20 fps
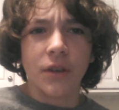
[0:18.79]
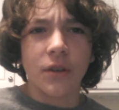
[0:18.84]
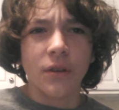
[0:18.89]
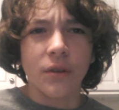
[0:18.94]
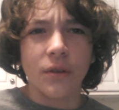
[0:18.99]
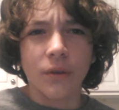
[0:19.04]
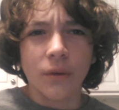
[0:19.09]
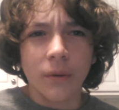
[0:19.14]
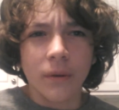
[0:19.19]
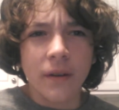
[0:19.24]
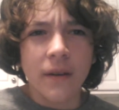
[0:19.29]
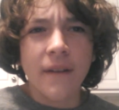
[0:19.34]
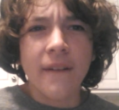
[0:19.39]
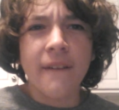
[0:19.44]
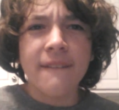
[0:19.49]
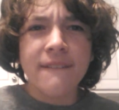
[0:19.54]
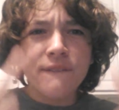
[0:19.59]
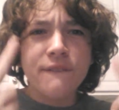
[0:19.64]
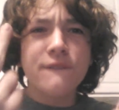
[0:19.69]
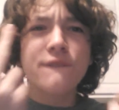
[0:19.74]
you.
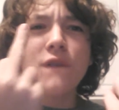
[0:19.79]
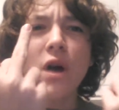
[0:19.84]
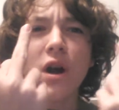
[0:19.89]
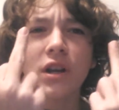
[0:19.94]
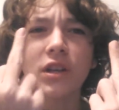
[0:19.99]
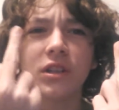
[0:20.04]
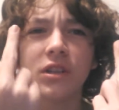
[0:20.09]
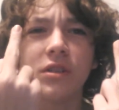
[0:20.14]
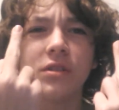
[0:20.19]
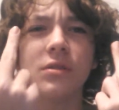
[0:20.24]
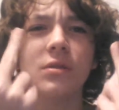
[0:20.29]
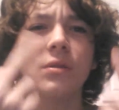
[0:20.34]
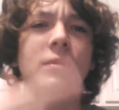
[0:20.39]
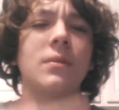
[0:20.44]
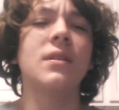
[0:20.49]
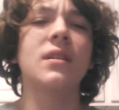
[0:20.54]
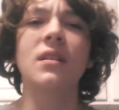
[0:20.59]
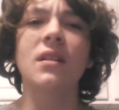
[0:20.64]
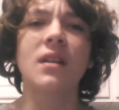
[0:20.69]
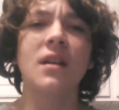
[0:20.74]
Fuck you.
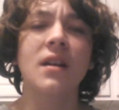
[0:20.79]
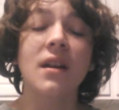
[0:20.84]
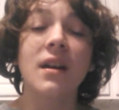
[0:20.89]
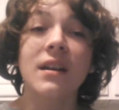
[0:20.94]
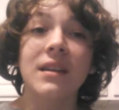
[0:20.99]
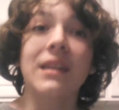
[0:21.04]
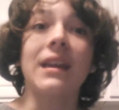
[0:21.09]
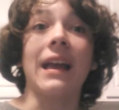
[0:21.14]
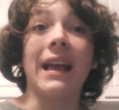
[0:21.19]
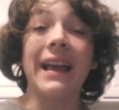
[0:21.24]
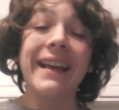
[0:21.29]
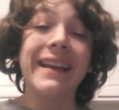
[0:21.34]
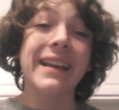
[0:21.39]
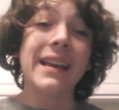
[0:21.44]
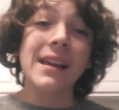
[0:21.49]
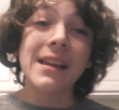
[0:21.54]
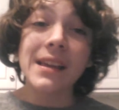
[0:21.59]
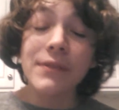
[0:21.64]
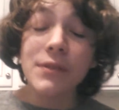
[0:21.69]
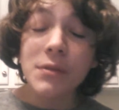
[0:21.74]
Hey,
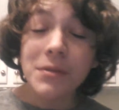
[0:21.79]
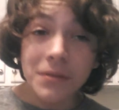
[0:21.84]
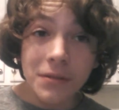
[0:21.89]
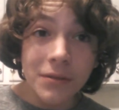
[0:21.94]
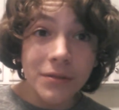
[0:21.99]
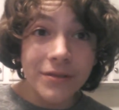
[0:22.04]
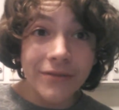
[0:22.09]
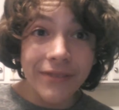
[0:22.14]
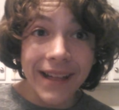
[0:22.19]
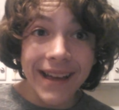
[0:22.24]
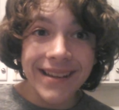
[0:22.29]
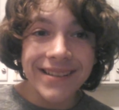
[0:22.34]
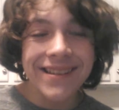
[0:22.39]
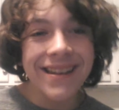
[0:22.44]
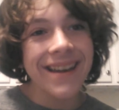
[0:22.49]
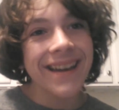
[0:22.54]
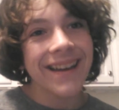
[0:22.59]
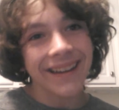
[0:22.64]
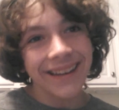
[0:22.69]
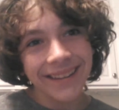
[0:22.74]
can I give you a newsflash?
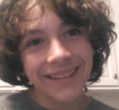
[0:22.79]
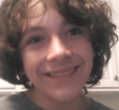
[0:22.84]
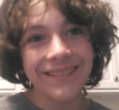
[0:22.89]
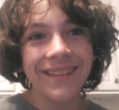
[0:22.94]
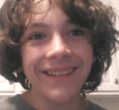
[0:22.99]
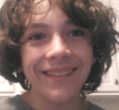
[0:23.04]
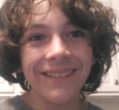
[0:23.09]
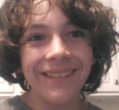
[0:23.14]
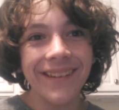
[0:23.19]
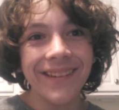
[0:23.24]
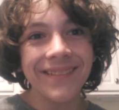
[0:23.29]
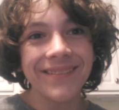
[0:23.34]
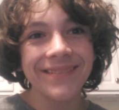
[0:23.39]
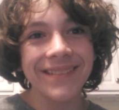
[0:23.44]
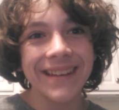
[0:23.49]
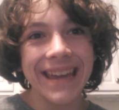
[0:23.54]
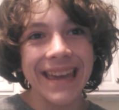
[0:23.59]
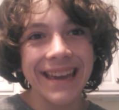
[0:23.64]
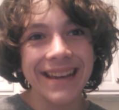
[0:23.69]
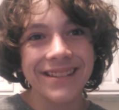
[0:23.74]
You don't
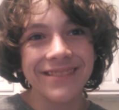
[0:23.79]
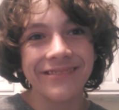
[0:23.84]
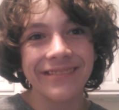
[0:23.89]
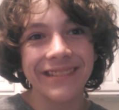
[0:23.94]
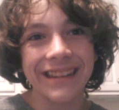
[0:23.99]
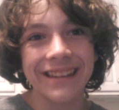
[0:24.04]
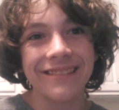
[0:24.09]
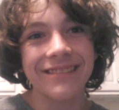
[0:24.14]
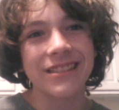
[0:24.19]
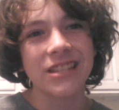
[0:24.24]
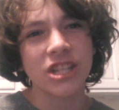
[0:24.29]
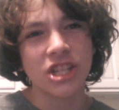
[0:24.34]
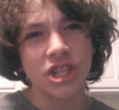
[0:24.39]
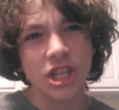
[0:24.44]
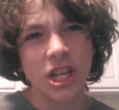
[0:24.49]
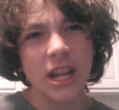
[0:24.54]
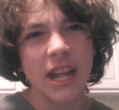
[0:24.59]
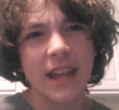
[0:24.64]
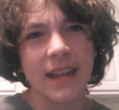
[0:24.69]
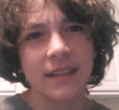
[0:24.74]
own reaction videos,
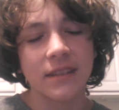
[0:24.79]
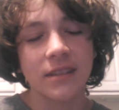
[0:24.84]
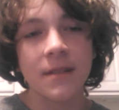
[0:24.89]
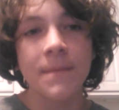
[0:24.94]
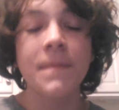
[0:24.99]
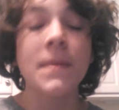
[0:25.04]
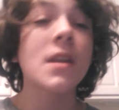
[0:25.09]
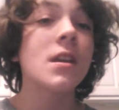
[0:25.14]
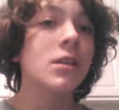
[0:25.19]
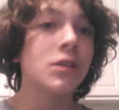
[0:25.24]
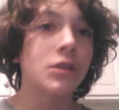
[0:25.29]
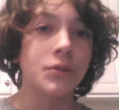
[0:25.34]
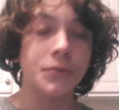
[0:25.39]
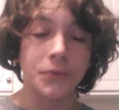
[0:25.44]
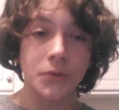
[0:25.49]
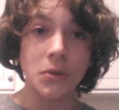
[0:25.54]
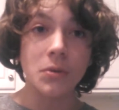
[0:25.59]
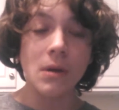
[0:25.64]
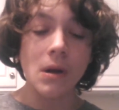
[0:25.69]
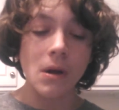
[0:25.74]
shitheads. You
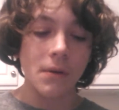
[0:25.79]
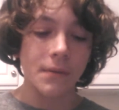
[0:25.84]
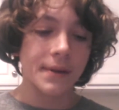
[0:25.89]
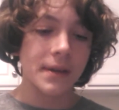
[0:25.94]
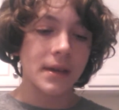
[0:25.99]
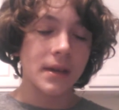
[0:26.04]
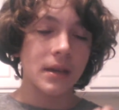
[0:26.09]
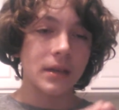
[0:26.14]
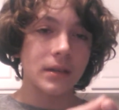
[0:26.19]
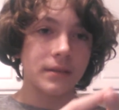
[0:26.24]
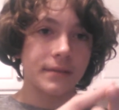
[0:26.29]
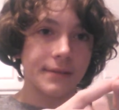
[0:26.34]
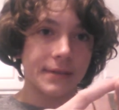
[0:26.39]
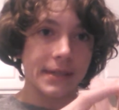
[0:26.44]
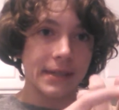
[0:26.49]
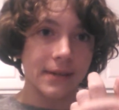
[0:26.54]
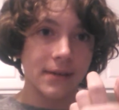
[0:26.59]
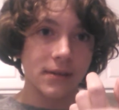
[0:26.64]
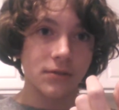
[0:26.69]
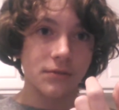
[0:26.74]
do own
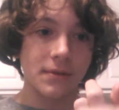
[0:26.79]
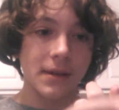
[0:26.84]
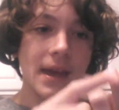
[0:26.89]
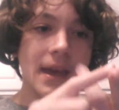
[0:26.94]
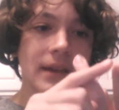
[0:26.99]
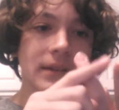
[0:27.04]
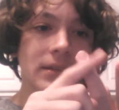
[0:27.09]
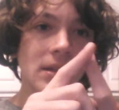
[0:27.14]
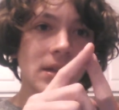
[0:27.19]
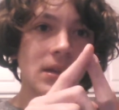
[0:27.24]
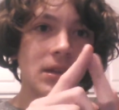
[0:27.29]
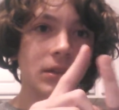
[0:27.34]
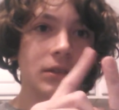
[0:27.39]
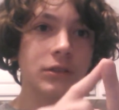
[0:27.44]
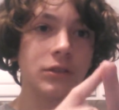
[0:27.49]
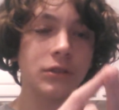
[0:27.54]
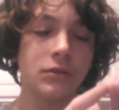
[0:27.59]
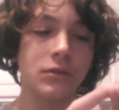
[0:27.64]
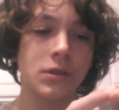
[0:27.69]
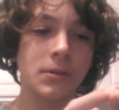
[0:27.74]
Teens React,
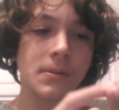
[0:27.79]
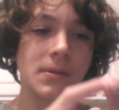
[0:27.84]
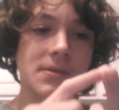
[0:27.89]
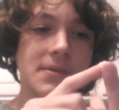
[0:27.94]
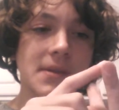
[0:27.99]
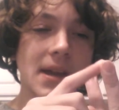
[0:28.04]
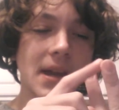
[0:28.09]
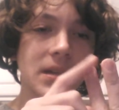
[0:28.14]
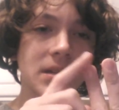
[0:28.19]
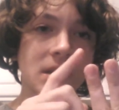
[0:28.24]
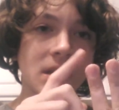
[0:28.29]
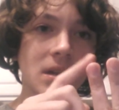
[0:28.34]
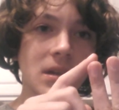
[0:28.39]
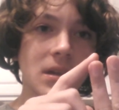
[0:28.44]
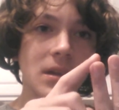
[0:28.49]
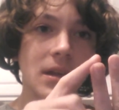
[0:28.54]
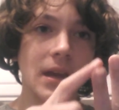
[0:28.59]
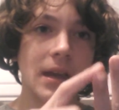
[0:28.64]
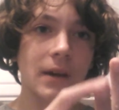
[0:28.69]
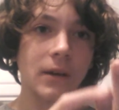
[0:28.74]
YouTubers React,
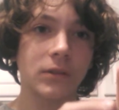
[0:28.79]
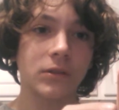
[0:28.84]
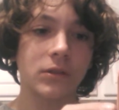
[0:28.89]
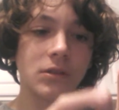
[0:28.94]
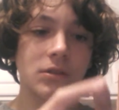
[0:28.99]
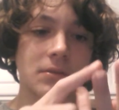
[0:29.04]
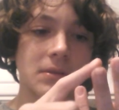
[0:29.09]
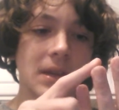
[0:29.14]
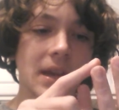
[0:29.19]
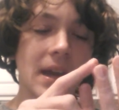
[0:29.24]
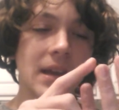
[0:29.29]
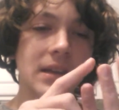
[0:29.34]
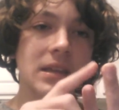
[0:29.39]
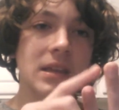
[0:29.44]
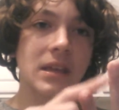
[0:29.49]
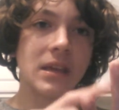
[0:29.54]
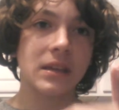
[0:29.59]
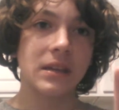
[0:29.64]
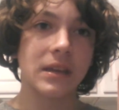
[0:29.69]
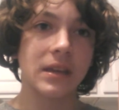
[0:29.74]
Elders React,
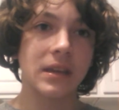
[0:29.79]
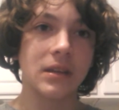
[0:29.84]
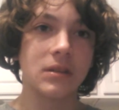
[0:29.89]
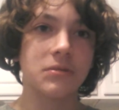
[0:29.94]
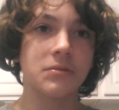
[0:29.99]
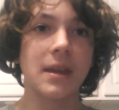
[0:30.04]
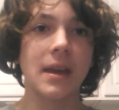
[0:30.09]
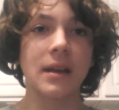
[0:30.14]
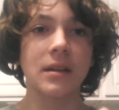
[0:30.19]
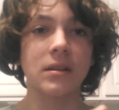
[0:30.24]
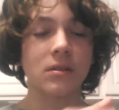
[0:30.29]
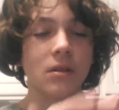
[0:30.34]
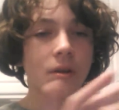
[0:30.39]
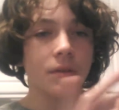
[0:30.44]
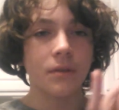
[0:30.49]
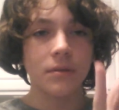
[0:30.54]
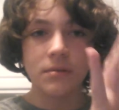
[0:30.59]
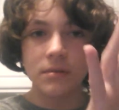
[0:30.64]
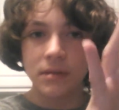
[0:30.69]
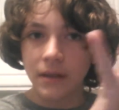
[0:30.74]
Kids React, and all
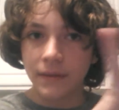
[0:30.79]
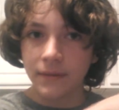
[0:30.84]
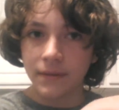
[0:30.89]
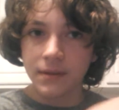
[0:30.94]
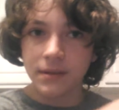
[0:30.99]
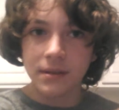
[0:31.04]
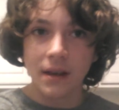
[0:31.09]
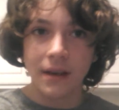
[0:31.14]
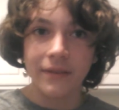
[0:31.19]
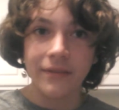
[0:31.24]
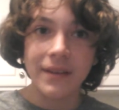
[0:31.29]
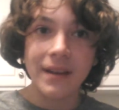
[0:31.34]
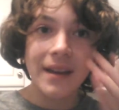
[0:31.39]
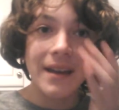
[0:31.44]
those different stuff.